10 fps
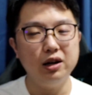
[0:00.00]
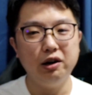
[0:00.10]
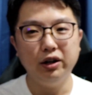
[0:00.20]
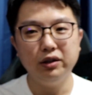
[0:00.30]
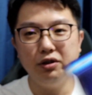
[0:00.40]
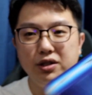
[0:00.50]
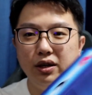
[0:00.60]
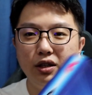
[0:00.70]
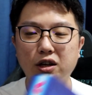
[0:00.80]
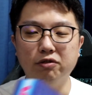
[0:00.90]

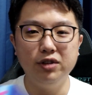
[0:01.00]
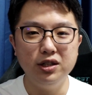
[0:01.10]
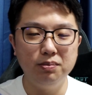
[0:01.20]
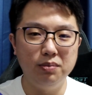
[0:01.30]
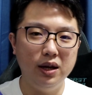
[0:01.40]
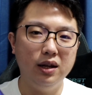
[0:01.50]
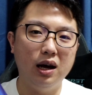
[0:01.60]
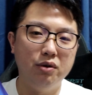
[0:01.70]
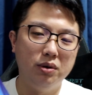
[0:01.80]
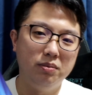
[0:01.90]
characteristics of this blade,
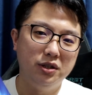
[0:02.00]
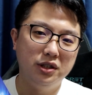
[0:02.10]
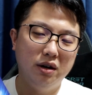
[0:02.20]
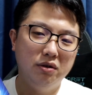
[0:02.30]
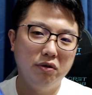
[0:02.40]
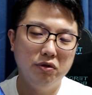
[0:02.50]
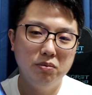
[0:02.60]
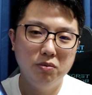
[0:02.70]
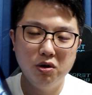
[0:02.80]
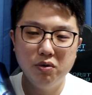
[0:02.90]
I will be sharing with you
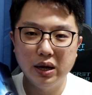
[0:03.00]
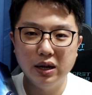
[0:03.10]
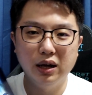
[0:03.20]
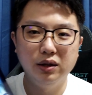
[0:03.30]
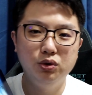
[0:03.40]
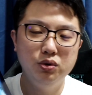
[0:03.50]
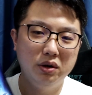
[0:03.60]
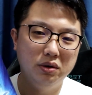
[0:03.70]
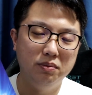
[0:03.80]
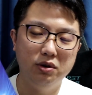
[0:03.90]
more when I do
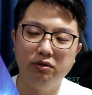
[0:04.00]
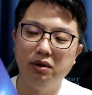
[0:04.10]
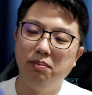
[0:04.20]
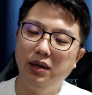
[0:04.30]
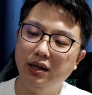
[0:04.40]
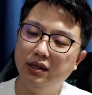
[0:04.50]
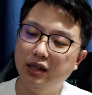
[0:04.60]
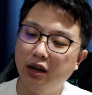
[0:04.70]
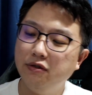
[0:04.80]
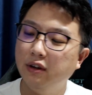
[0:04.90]
a review of the blade
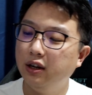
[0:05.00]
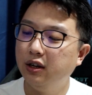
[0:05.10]
itself.